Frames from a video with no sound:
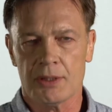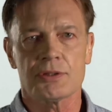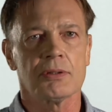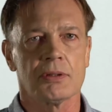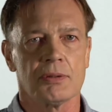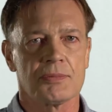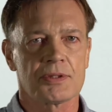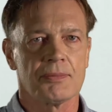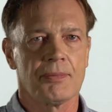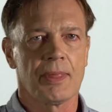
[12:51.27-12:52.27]
We had two
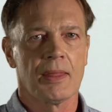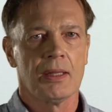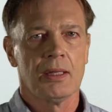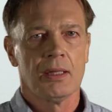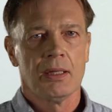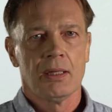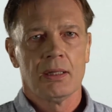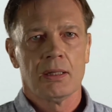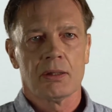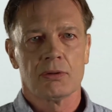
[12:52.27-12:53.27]
groups.
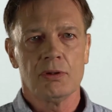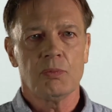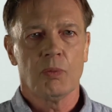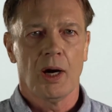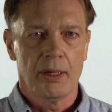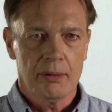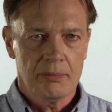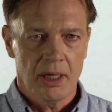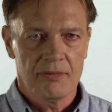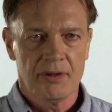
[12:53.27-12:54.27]
Group
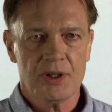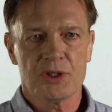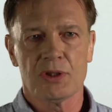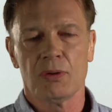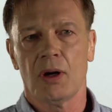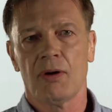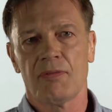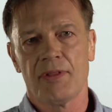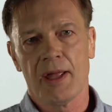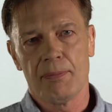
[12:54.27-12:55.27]
1, by virtue
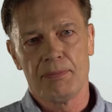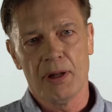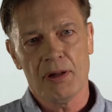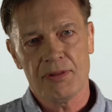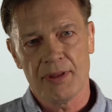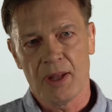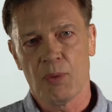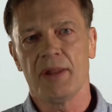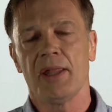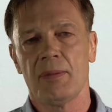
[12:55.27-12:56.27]
of their
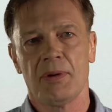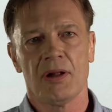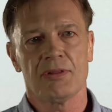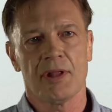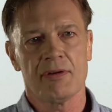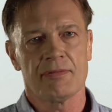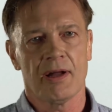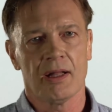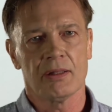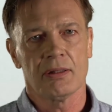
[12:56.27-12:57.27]
birthday, when their birthday
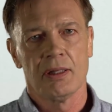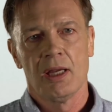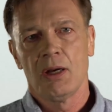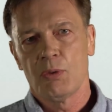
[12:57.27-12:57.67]
fell,